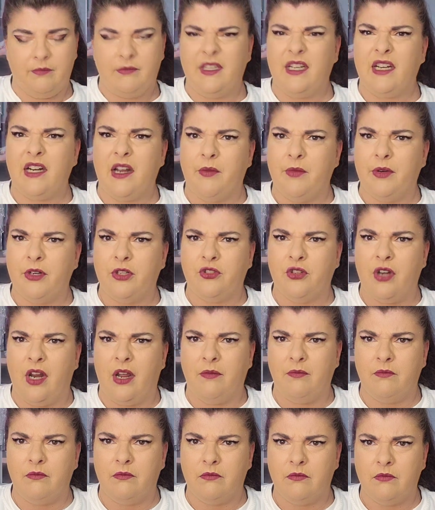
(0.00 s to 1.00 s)
Did it come with a
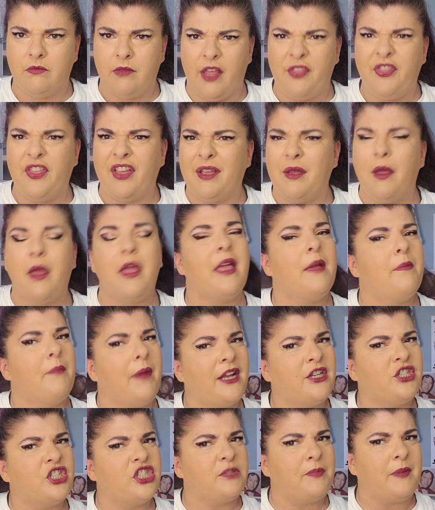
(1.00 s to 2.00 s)
strap? I think it
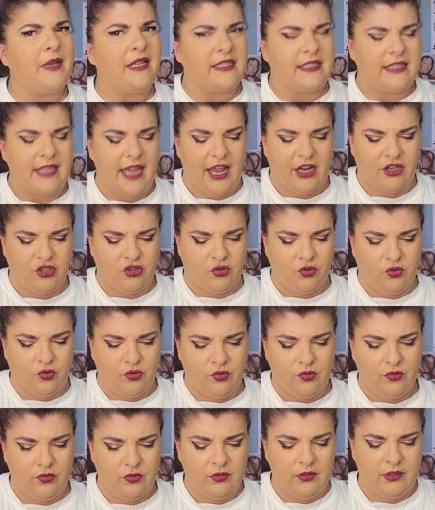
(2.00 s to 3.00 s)
might just be a
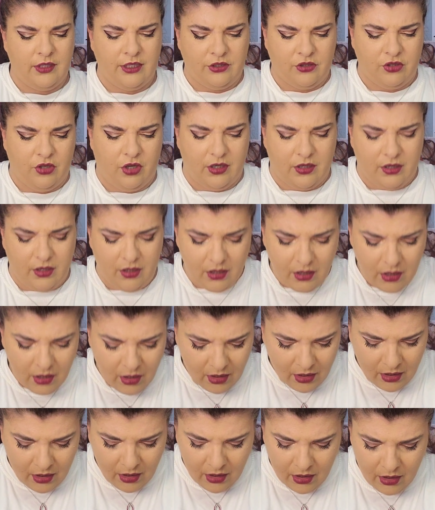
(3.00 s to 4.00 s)
satchel. Let's look.
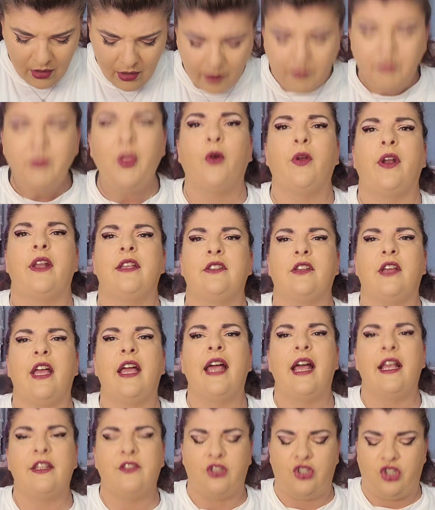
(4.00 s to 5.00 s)
No, it
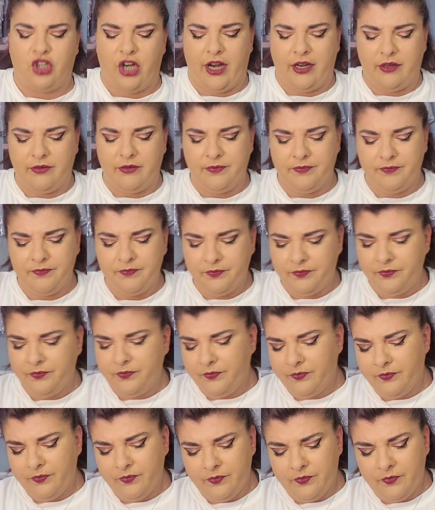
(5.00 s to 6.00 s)
has a chain.
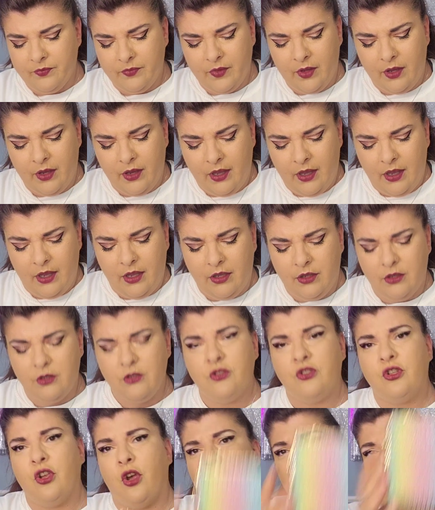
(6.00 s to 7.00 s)

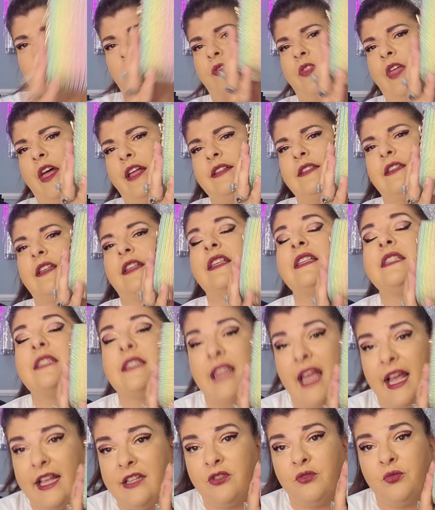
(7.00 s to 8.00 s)
So
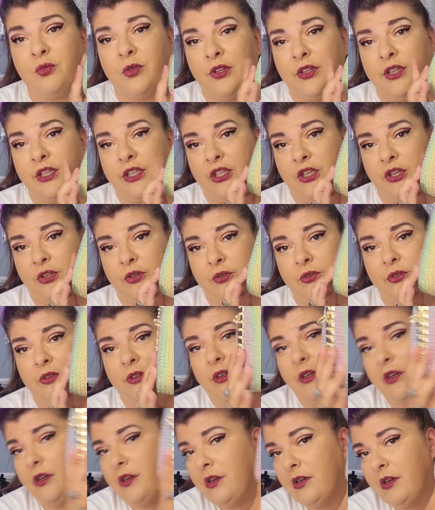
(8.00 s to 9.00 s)
that's really cute.
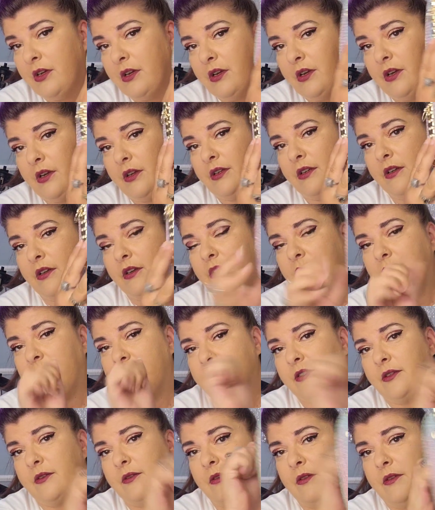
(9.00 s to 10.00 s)

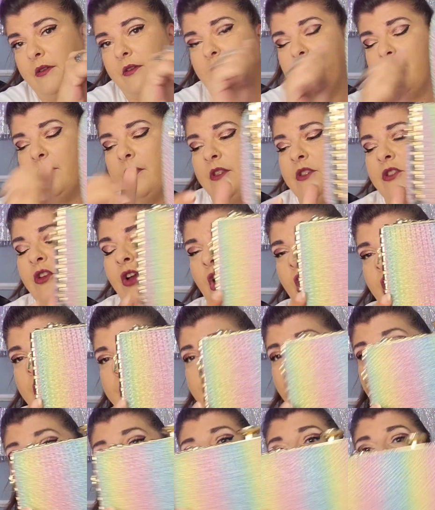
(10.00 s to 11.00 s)
Nice. It's a
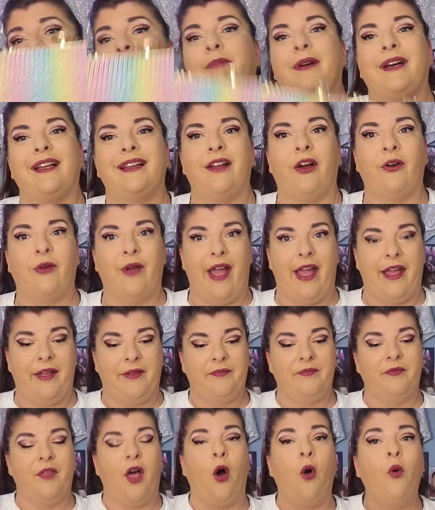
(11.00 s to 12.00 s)
hard body, but
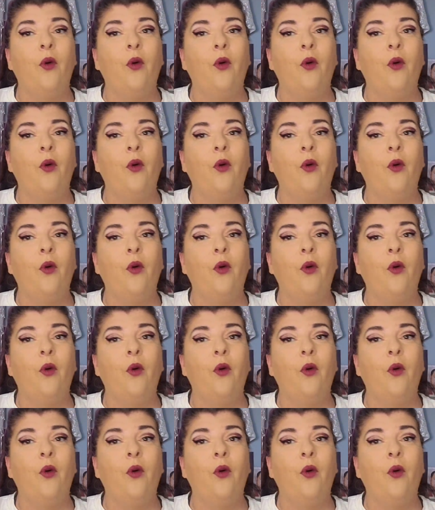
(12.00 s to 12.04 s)
okay.